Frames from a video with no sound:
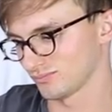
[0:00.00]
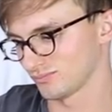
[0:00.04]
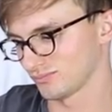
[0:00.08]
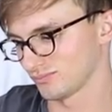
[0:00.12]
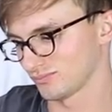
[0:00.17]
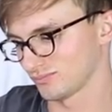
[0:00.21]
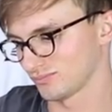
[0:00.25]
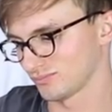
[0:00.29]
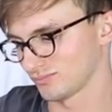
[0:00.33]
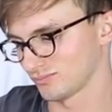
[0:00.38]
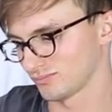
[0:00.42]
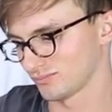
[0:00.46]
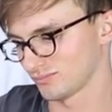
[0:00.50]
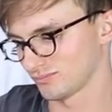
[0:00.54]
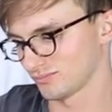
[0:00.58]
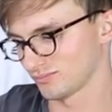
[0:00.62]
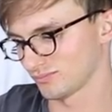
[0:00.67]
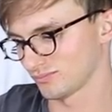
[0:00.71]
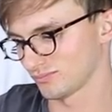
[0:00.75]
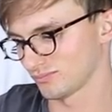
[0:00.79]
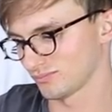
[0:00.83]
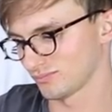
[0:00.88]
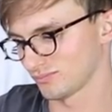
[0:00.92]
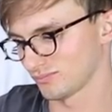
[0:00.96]

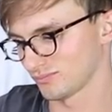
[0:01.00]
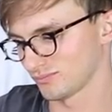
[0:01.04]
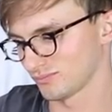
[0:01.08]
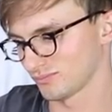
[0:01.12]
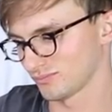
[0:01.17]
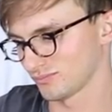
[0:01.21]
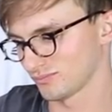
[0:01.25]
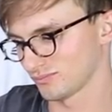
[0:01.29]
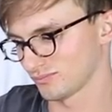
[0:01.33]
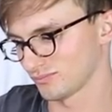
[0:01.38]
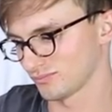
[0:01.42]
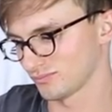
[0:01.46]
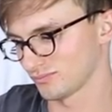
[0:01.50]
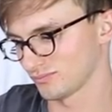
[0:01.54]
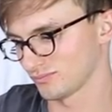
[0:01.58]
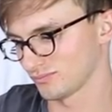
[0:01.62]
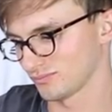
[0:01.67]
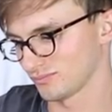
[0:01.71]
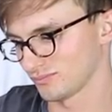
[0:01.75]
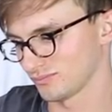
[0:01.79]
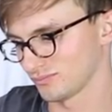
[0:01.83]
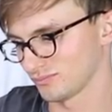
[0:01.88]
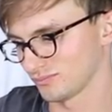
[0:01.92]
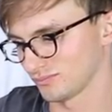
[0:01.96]

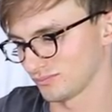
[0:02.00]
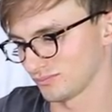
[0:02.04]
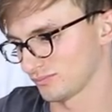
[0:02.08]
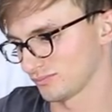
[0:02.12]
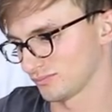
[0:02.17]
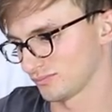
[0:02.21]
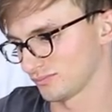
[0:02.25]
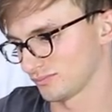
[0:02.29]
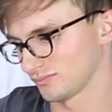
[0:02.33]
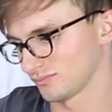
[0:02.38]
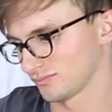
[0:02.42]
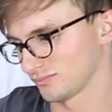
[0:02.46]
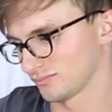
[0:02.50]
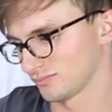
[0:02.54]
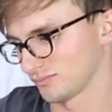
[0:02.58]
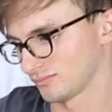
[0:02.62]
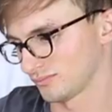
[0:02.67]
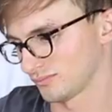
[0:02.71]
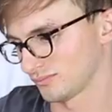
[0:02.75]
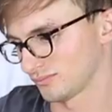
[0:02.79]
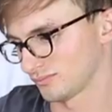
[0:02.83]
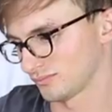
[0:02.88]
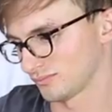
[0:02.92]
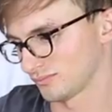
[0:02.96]

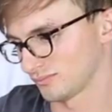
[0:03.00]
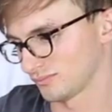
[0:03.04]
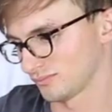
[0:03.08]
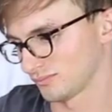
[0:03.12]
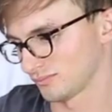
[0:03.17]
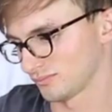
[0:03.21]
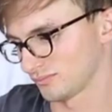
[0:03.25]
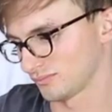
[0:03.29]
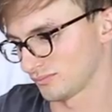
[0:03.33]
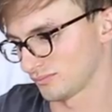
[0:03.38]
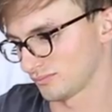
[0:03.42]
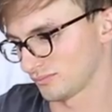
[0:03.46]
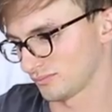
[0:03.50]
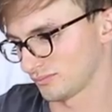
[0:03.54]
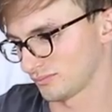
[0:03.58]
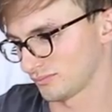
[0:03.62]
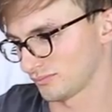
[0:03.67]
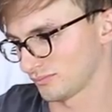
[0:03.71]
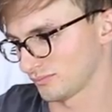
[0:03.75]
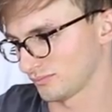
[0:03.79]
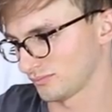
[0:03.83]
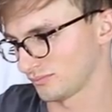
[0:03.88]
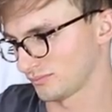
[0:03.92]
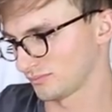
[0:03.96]

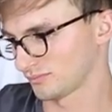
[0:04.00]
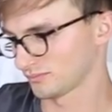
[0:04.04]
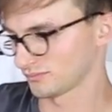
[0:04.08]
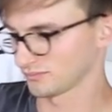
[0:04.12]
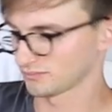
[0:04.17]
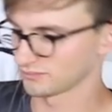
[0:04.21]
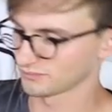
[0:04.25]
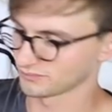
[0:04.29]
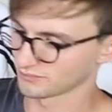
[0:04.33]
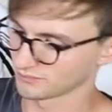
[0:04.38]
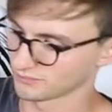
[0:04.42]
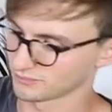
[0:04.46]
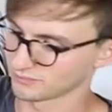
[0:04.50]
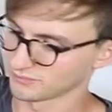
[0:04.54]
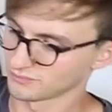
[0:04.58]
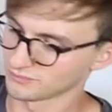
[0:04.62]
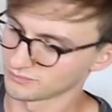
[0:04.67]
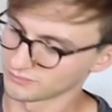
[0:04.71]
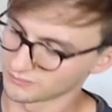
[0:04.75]
[no speech]